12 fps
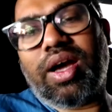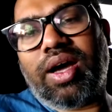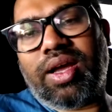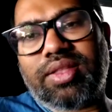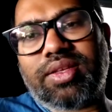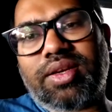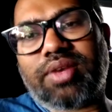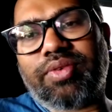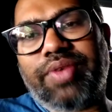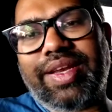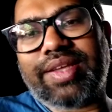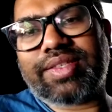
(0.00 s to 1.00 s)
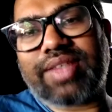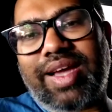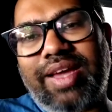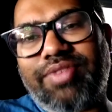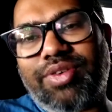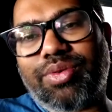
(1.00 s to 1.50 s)
Another weakness
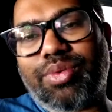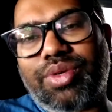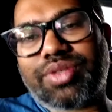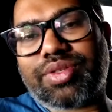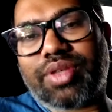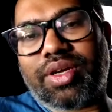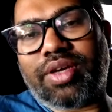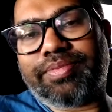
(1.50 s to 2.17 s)
I found was